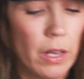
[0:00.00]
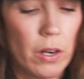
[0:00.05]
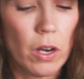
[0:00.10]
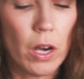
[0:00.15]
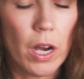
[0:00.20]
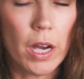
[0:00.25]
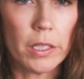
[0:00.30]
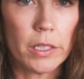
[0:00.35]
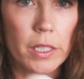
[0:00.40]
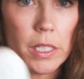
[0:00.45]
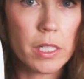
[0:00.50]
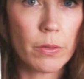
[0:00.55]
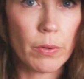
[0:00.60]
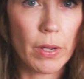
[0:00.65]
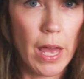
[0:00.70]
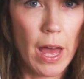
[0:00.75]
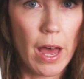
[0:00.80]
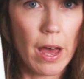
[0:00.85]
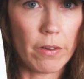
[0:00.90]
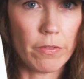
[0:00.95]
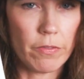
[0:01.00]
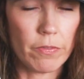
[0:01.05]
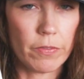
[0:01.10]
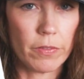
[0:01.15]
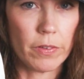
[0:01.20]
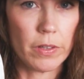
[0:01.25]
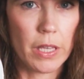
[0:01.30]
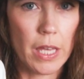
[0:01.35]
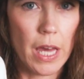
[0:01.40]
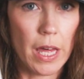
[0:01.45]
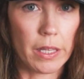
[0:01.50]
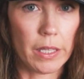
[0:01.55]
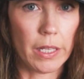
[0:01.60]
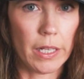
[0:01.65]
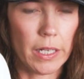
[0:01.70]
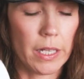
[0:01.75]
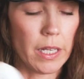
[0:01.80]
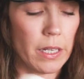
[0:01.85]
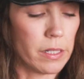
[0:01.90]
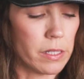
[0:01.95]
not only do we have the
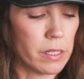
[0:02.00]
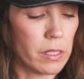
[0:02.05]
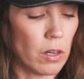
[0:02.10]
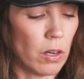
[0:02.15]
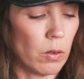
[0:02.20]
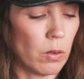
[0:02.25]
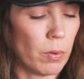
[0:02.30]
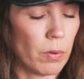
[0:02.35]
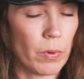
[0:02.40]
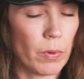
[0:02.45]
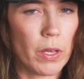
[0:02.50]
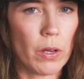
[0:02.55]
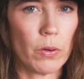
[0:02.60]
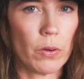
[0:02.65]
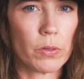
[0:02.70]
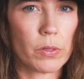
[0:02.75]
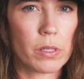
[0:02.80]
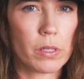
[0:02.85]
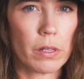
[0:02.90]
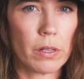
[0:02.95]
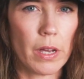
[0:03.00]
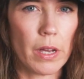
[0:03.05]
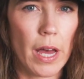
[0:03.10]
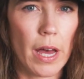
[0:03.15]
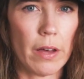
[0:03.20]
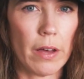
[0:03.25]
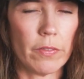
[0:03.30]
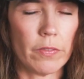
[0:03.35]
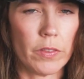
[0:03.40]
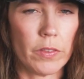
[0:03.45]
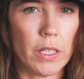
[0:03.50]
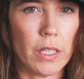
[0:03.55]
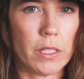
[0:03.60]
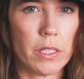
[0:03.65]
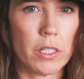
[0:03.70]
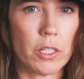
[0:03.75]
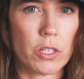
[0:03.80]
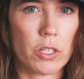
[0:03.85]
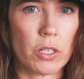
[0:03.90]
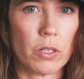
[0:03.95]
athletic inner sole, but we also have the
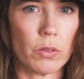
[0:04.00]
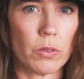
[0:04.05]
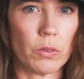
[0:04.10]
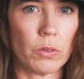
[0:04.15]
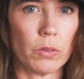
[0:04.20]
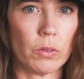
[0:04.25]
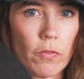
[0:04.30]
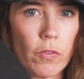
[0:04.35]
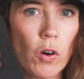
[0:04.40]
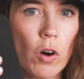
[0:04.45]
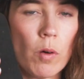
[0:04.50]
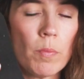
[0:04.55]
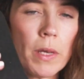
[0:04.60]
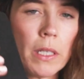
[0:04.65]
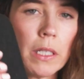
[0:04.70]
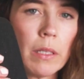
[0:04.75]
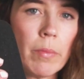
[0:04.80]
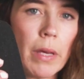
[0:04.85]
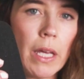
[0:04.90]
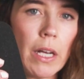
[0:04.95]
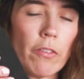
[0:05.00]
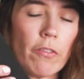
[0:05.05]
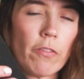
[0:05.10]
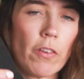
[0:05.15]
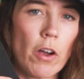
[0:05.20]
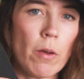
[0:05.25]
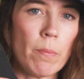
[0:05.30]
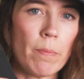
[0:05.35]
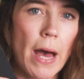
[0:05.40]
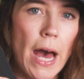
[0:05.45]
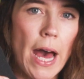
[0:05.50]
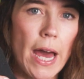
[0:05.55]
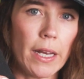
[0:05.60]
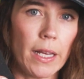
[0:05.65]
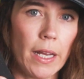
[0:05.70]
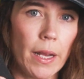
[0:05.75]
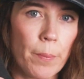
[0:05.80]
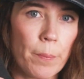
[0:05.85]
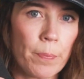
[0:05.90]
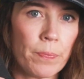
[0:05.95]
additional 4mm foam
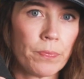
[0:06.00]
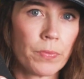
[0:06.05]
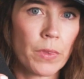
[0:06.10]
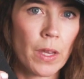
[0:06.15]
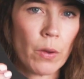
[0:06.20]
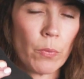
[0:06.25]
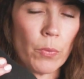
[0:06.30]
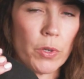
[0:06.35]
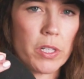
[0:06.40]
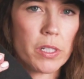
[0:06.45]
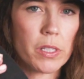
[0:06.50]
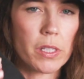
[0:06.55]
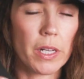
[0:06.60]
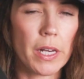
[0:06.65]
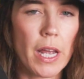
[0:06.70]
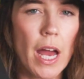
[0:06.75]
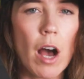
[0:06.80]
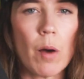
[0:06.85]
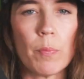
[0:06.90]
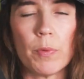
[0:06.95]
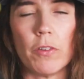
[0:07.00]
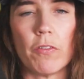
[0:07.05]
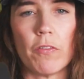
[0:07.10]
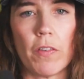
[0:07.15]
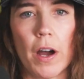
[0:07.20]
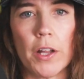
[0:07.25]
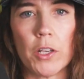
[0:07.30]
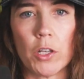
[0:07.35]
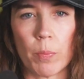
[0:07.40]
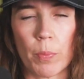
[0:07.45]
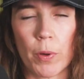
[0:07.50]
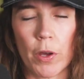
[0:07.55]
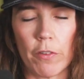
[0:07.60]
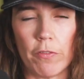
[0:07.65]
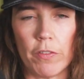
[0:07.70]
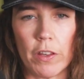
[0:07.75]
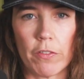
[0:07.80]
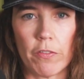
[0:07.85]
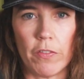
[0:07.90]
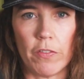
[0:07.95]
padding, which is going to help you find your
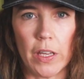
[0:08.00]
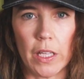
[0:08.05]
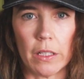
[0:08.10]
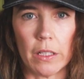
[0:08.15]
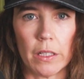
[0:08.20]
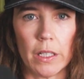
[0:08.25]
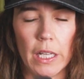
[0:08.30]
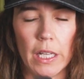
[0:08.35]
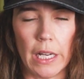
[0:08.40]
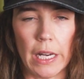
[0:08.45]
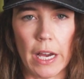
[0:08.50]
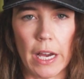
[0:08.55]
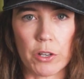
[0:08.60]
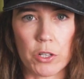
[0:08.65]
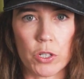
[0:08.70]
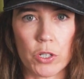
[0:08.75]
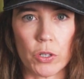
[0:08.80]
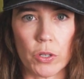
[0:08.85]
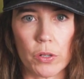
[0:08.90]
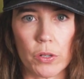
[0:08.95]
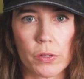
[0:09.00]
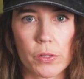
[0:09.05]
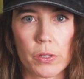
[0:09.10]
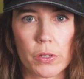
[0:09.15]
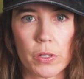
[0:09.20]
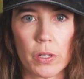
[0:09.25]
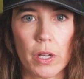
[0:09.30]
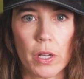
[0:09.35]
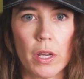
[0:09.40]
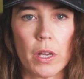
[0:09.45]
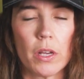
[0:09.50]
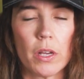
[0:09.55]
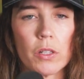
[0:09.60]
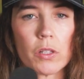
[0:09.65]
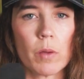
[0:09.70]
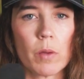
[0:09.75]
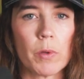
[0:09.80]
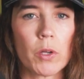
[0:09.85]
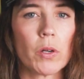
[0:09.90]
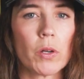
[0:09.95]
perfect fit in our shoes.
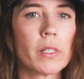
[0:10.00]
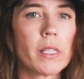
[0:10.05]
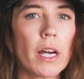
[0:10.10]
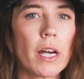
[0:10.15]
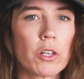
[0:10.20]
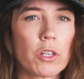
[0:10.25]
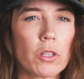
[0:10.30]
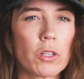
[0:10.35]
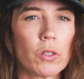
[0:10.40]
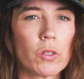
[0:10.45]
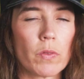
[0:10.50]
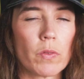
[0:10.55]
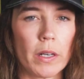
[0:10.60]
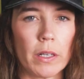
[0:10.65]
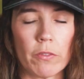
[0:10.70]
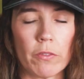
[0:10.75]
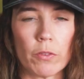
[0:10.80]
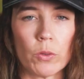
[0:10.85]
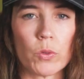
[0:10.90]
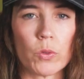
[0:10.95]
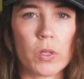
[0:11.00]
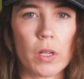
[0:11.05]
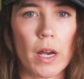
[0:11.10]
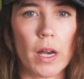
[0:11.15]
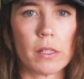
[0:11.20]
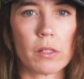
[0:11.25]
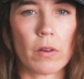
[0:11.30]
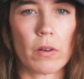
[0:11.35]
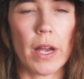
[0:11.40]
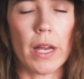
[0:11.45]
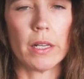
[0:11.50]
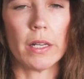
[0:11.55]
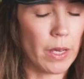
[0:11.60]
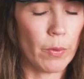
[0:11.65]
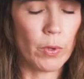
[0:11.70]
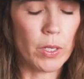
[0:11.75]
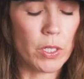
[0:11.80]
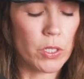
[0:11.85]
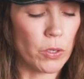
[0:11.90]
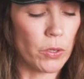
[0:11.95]
So because our shoes run in full size grades,
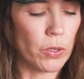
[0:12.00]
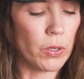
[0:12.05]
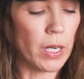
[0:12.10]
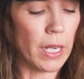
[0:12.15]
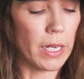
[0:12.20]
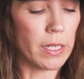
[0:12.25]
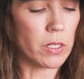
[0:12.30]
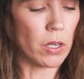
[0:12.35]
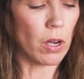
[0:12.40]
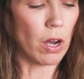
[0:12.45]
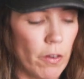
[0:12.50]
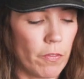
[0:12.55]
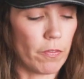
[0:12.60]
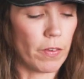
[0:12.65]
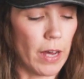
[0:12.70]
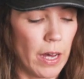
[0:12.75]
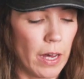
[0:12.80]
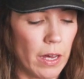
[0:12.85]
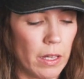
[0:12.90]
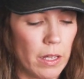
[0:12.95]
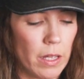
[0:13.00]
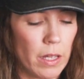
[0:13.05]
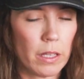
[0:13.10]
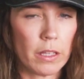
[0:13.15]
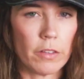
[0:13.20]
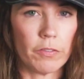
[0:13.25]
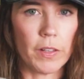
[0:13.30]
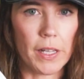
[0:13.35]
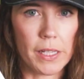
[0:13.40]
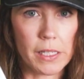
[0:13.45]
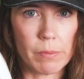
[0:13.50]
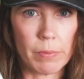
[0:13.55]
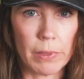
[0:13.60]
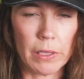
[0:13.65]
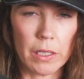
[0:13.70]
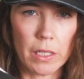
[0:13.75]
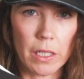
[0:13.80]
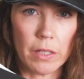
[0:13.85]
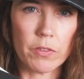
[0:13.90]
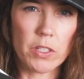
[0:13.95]
we do need to offer the
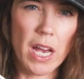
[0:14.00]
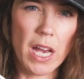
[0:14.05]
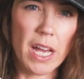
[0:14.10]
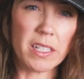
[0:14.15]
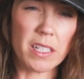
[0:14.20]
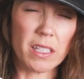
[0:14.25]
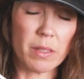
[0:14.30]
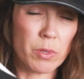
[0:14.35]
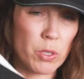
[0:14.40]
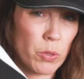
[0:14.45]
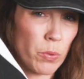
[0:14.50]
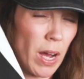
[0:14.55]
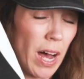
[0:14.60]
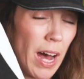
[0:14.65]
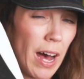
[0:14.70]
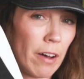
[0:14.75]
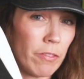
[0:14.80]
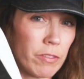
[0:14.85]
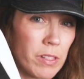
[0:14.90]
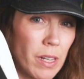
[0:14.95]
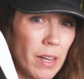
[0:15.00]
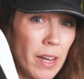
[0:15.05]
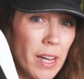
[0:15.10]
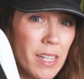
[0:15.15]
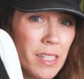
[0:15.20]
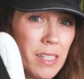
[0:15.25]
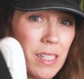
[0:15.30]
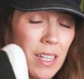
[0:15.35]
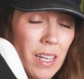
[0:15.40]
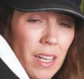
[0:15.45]
flexibility of changing them to a half size.